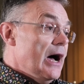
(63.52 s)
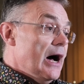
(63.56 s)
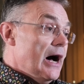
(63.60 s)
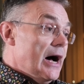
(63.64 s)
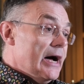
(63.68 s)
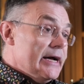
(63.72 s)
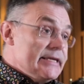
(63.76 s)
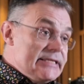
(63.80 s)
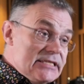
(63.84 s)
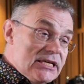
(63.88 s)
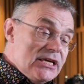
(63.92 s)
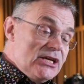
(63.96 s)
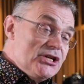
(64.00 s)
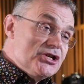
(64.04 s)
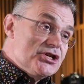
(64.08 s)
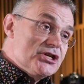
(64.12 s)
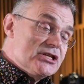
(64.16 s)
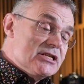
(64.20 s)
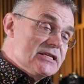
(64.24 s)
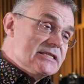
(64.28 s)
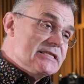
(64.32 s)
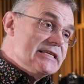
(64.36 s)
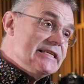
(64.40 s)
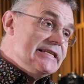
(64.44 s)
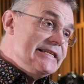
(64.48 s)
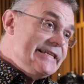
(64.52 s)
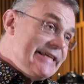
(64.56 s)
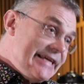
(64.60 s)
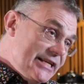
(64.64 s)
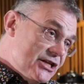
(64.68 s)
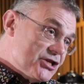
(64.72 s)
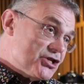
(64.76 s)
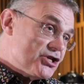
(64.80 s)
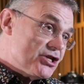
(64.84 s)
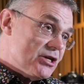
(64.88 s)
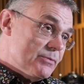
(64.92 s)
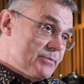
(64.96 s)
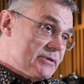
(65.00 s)
I teach it as a
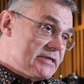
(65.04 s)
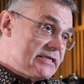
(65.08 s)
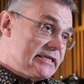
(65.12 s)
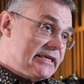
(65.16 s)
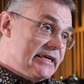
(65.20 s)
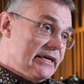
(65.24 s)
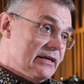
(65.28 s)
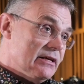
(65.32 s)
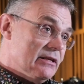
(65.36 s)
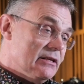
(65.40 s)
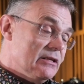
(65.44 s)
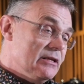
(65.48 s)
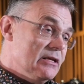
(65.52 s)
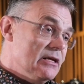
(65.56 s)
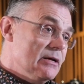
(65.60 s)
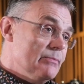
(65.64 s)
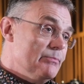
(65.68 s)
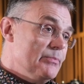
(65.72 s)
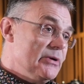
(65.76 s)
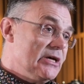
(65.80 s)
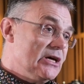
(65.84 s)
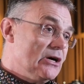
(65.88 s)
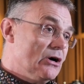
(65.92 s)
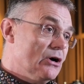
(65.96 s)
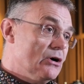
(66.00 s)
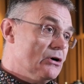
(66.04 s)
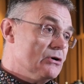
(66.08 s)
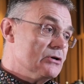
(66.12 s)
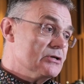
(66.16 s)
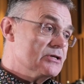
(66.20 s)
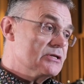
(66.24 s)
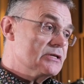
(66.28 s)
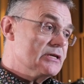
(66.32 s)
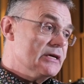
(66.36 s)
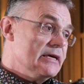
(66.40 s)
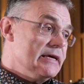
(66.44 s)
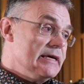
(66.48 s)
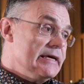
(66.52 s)
leadership skill
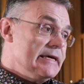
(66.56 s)
because